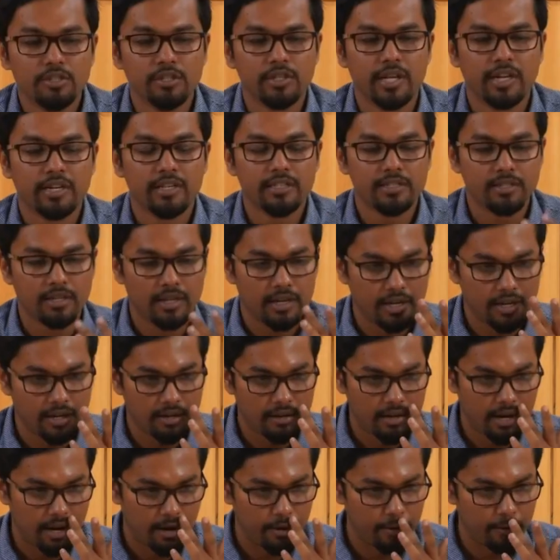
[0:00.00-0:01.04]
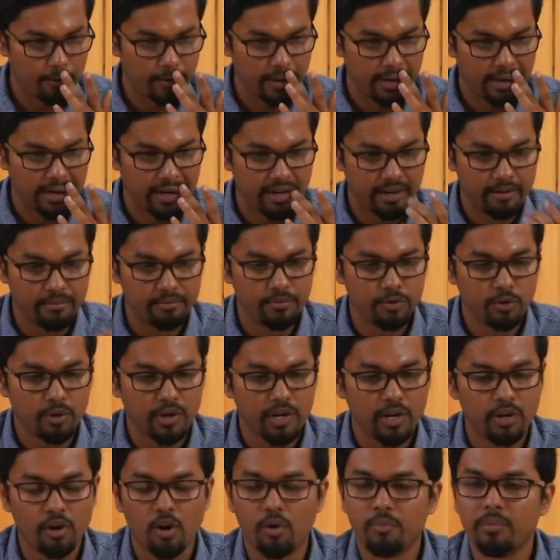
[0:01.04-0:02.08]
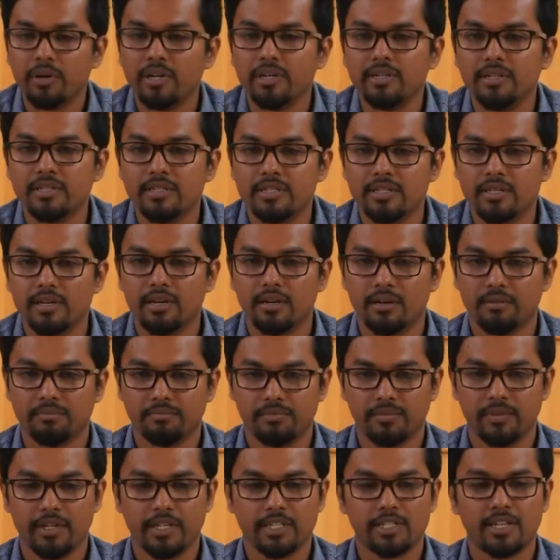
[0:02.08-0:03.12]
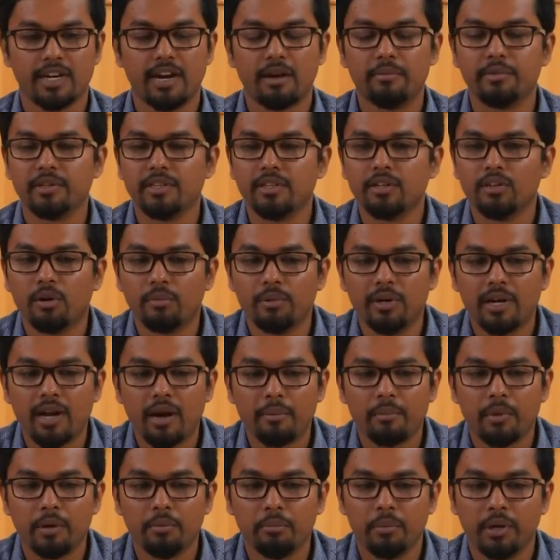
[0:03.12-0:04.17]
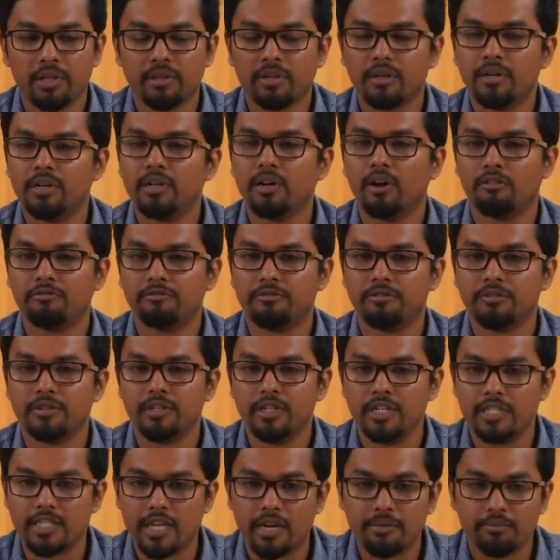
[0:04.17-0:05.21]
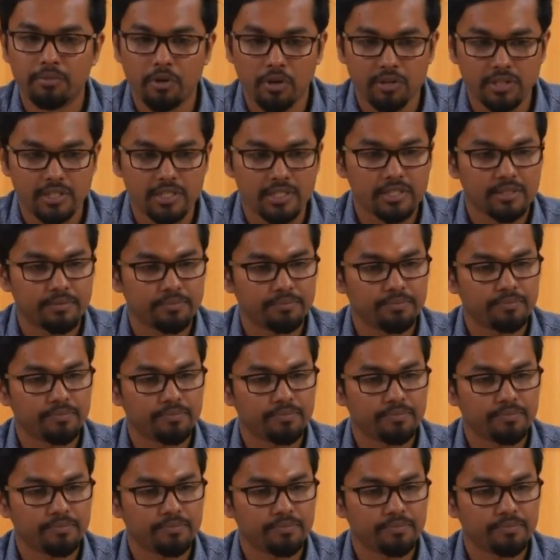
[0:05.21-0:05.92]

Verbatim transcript: So that is uh, how um, Donald Norman is um, describing the double diamond method of design process.